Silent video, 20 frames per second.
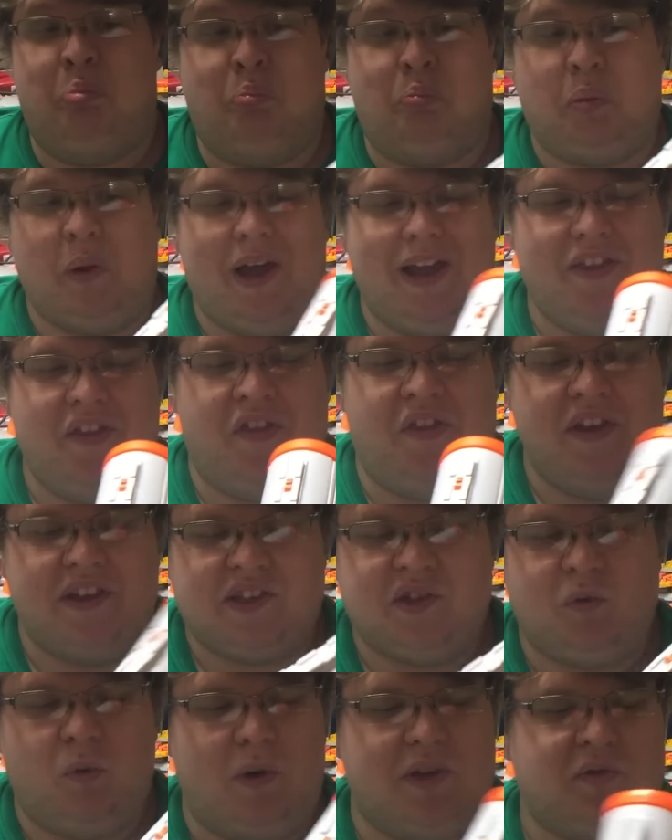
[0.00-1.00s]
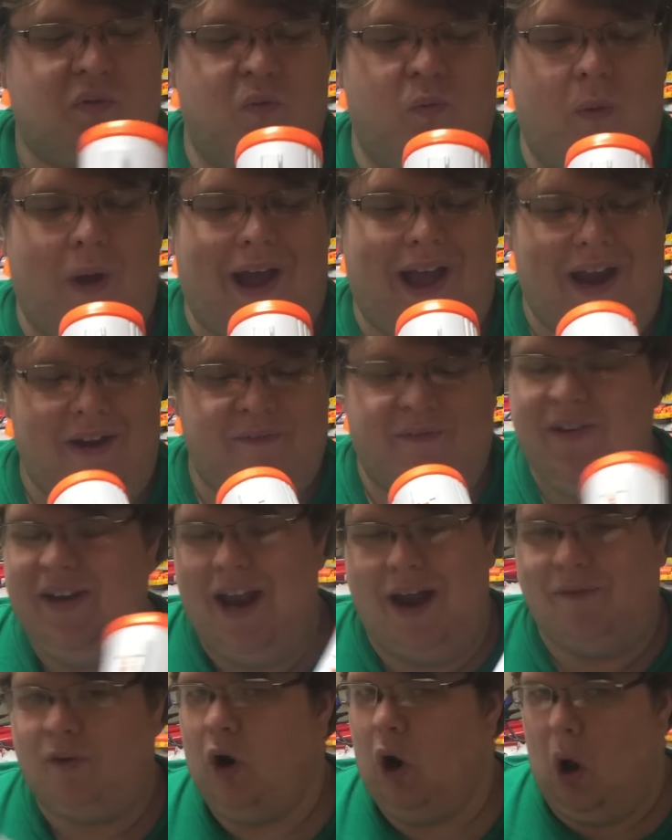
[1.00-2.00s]
but this was, I've
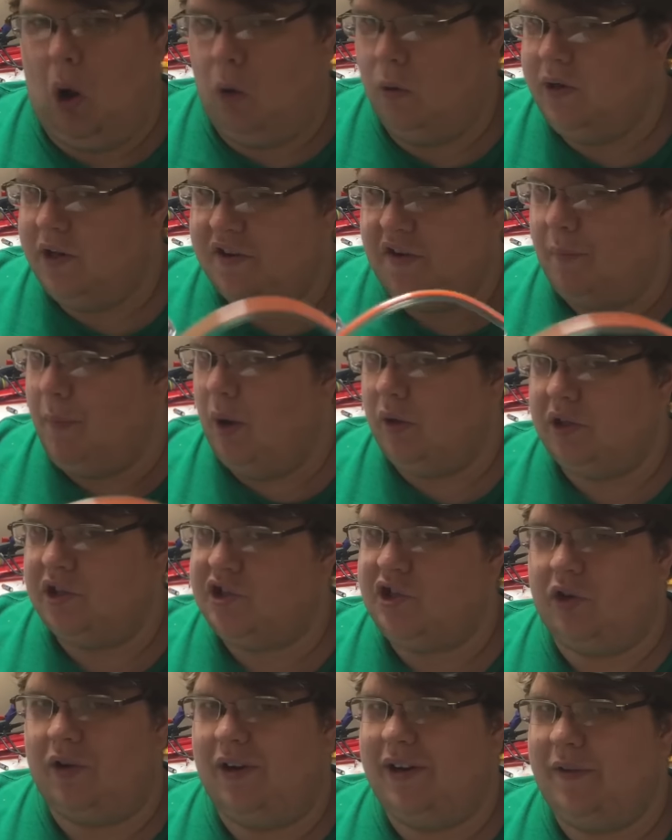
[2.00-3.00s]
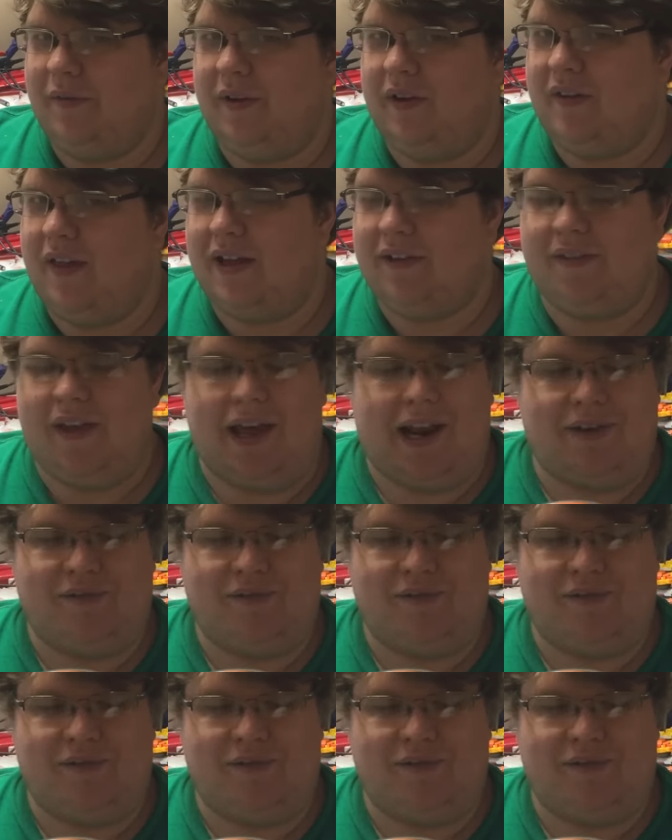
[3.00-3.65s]
never owned a Demolisher or anything like that.